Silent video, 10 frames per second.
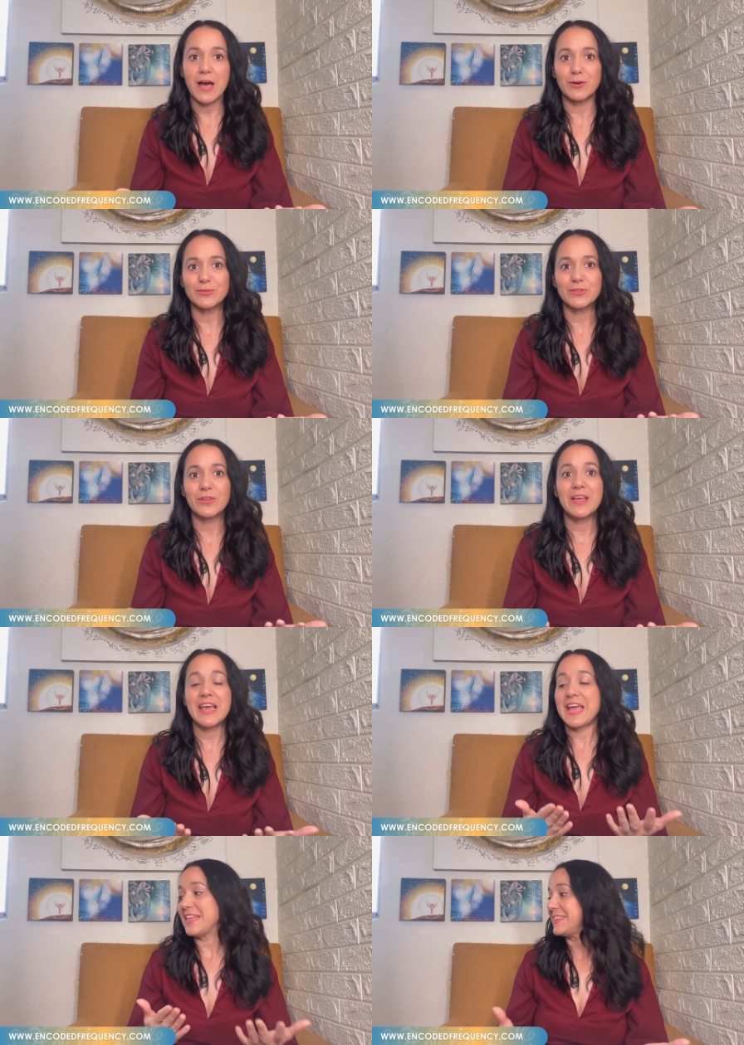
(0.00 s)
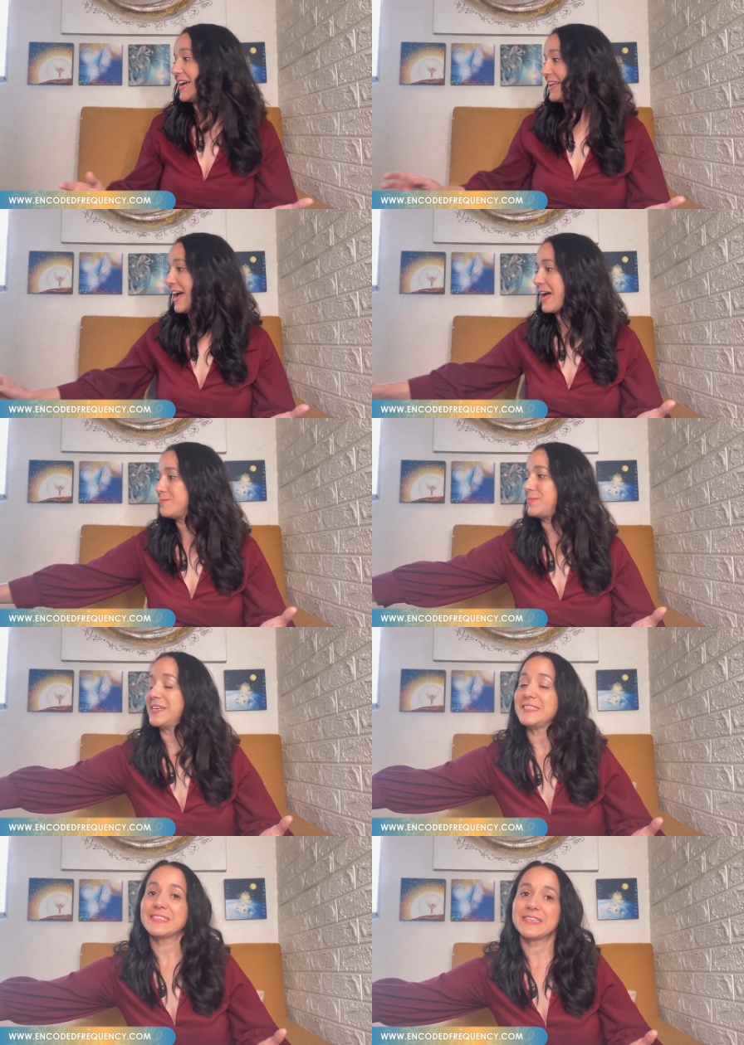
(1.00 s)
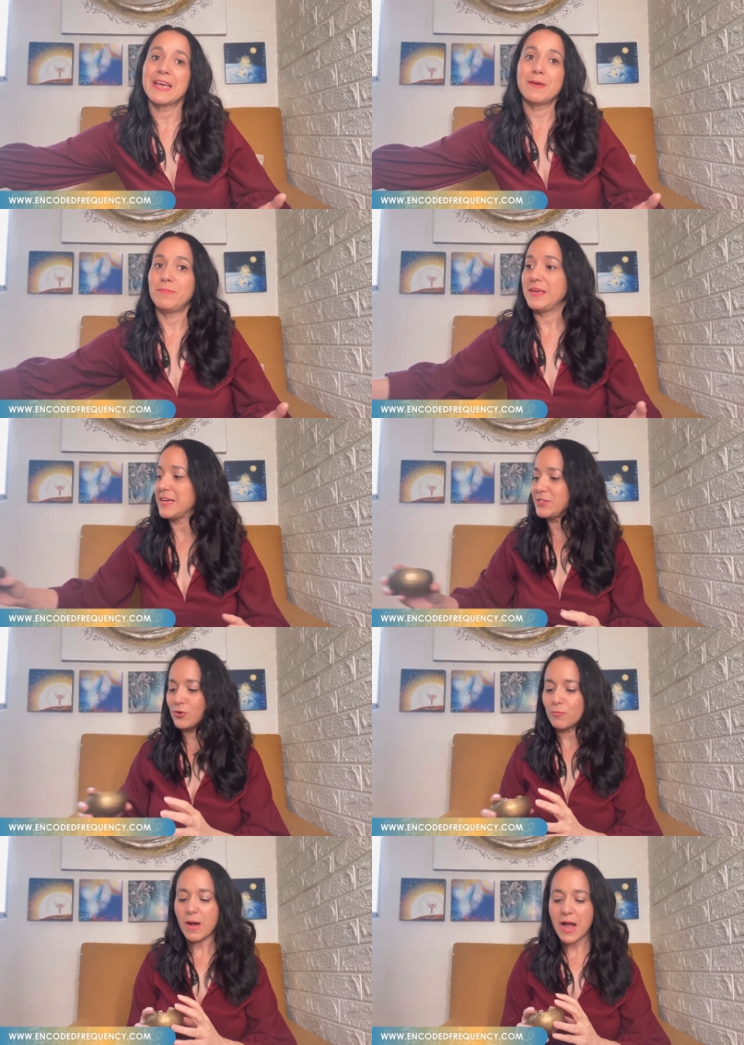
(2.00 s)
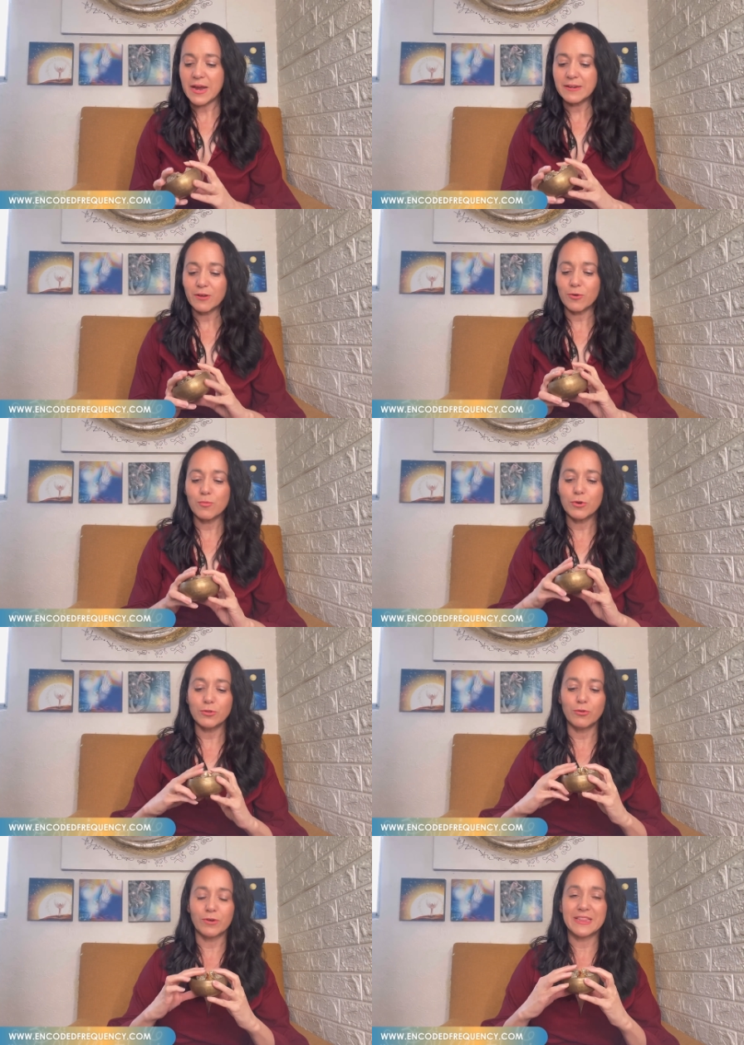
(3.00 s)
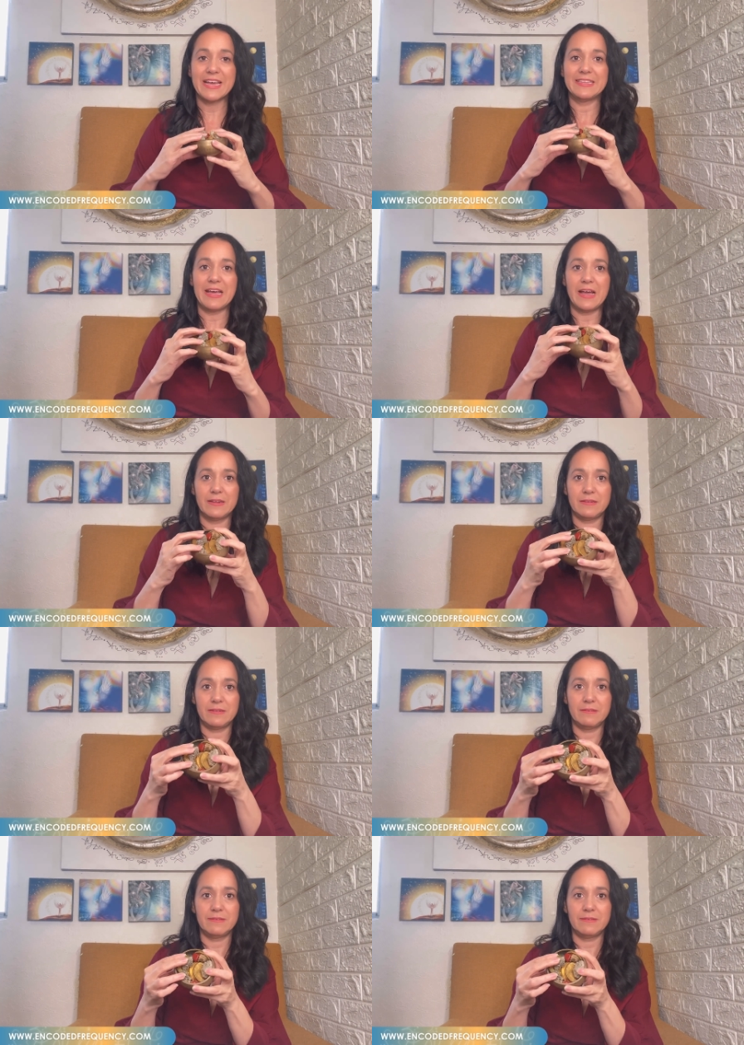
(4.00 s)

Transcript: out and that happens because your mind will look like that.